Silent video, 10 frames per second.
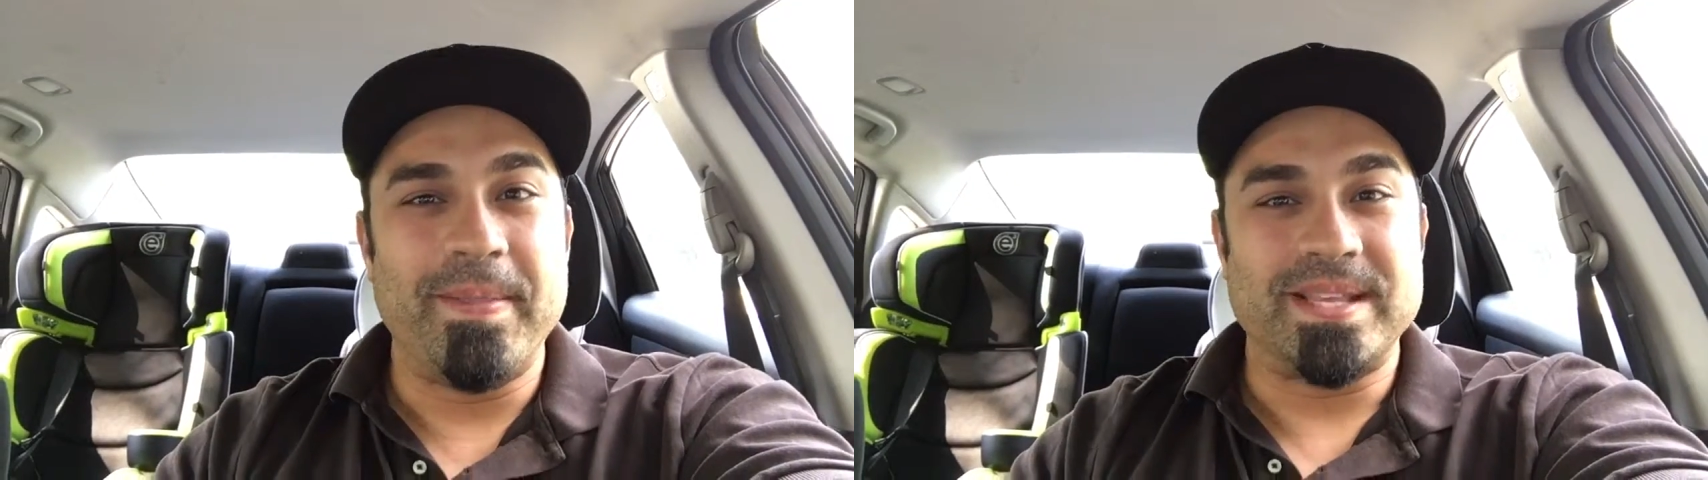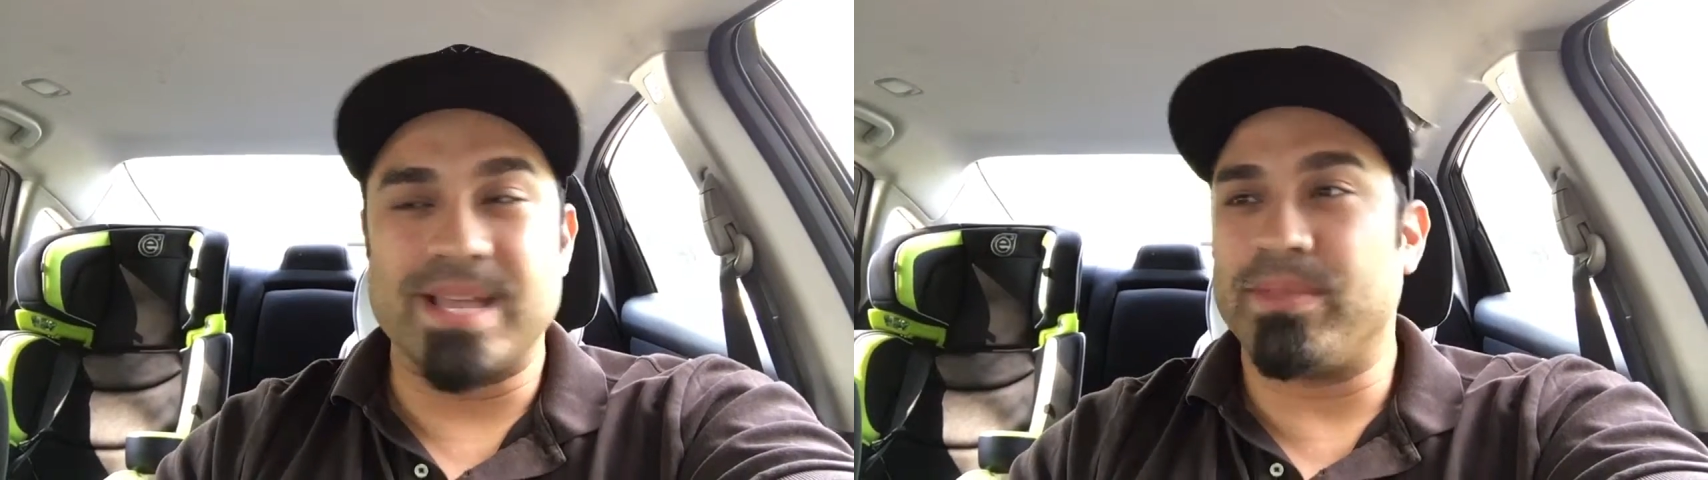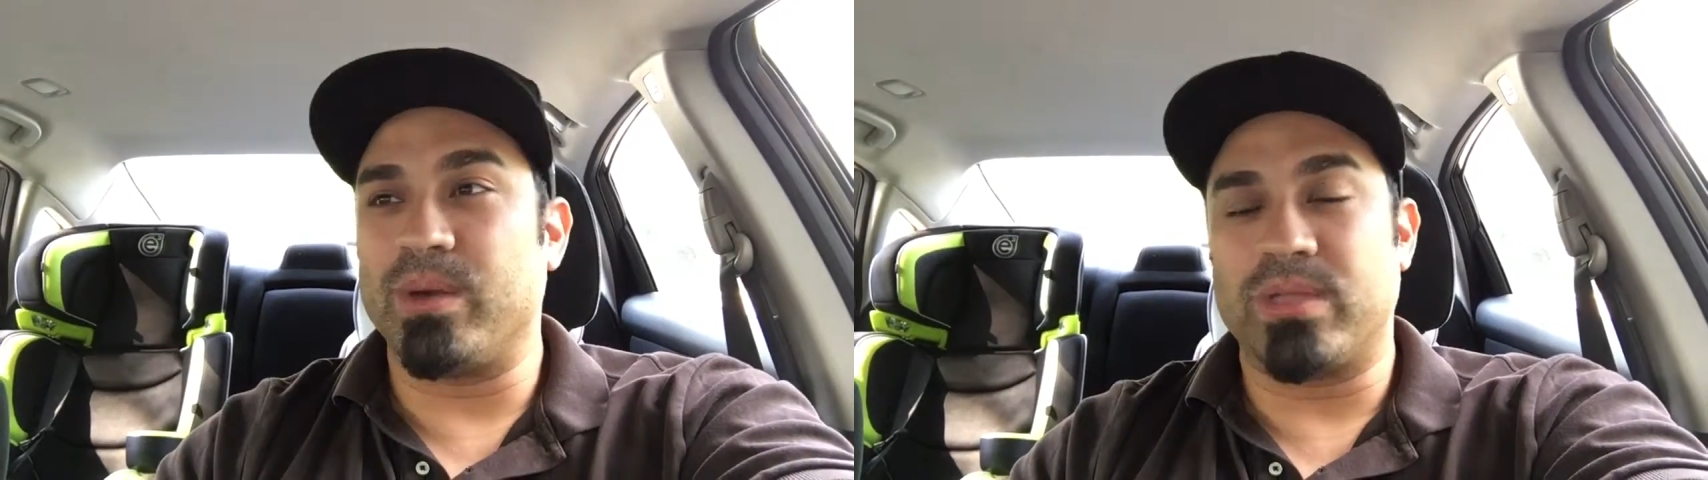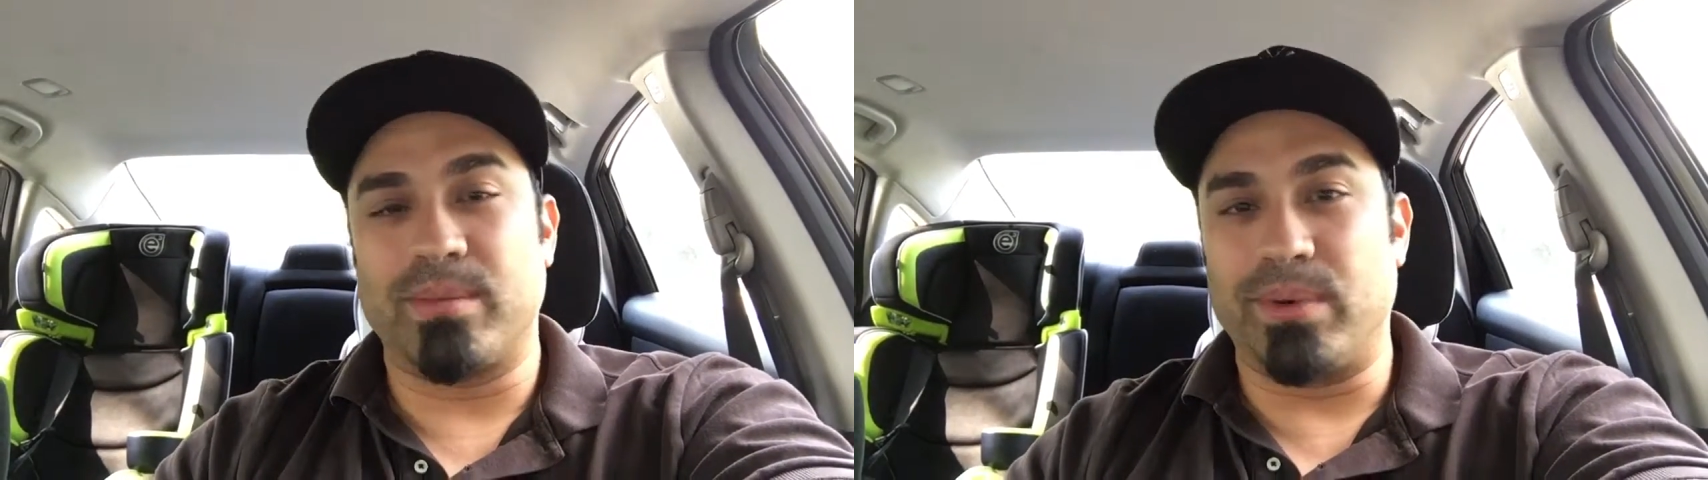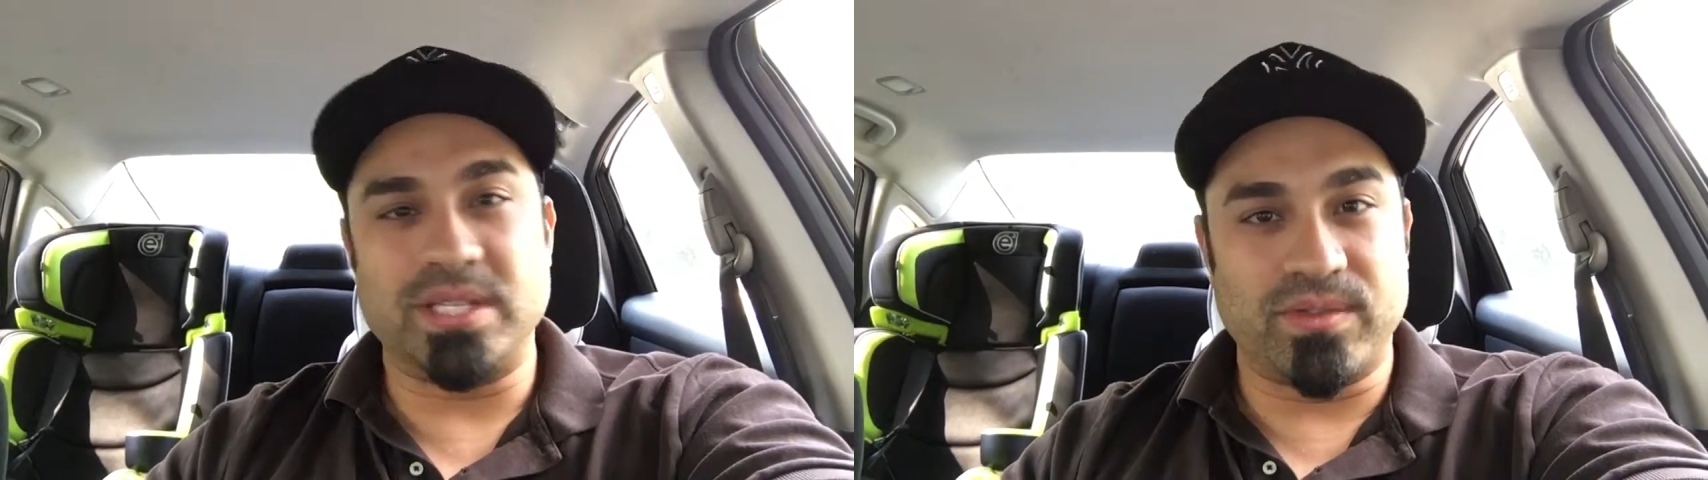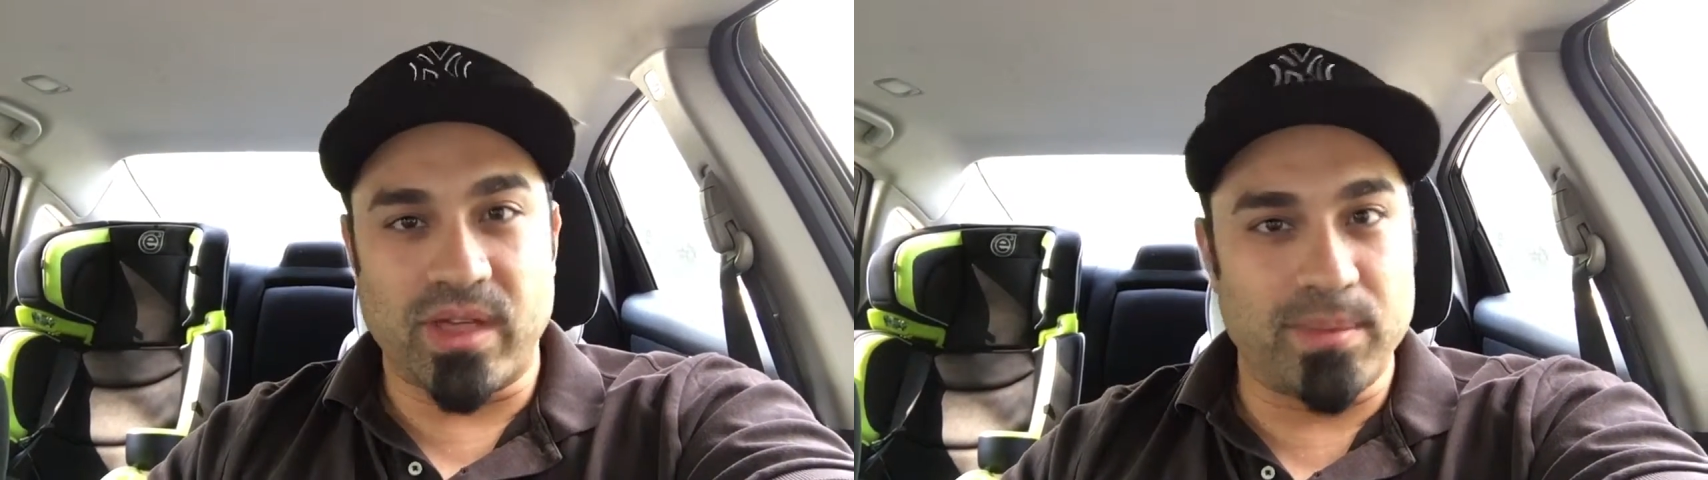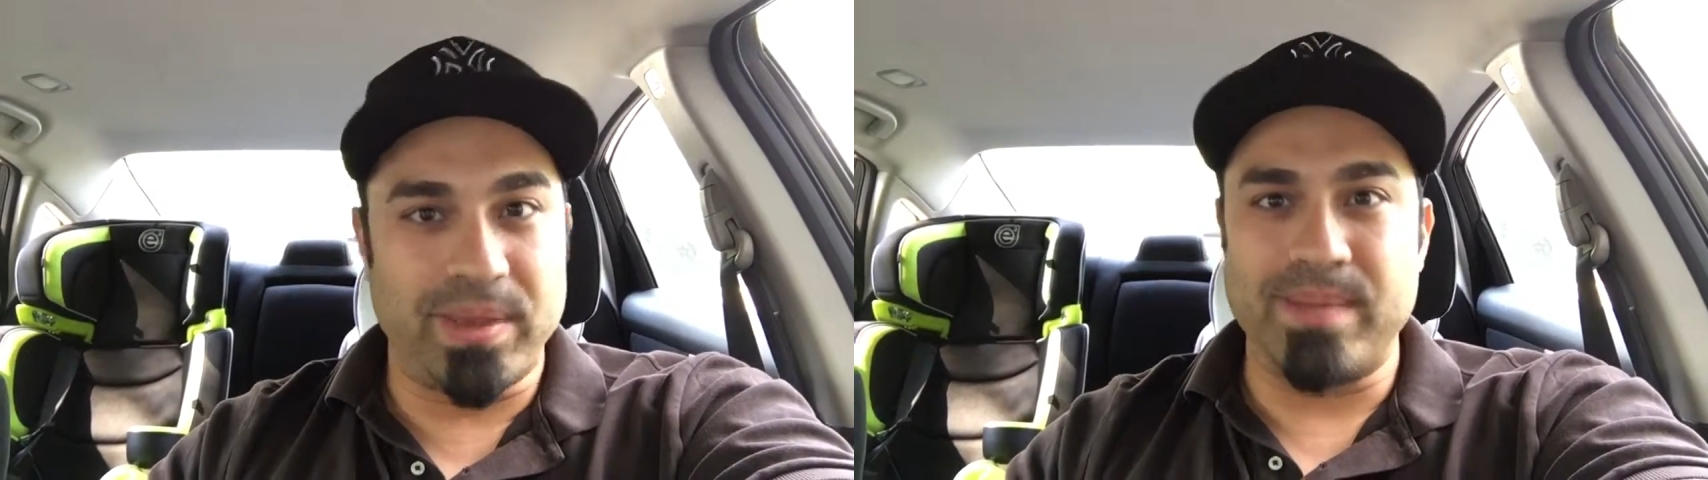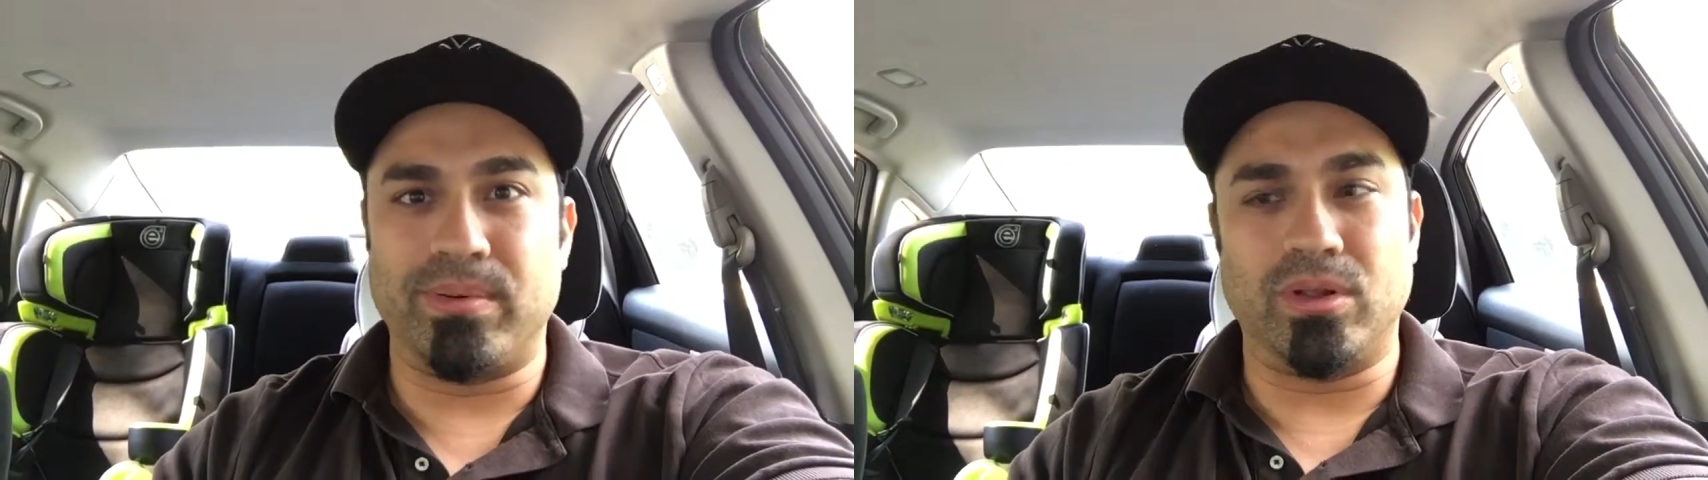Same thing with a bunch of other
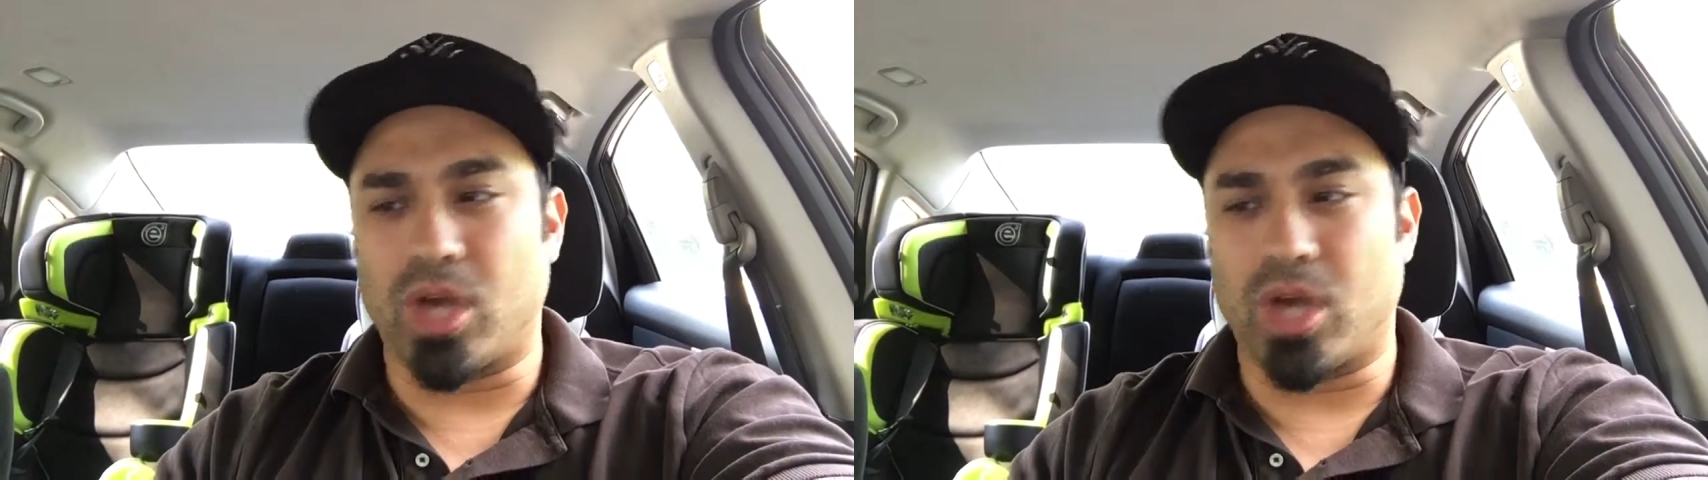people,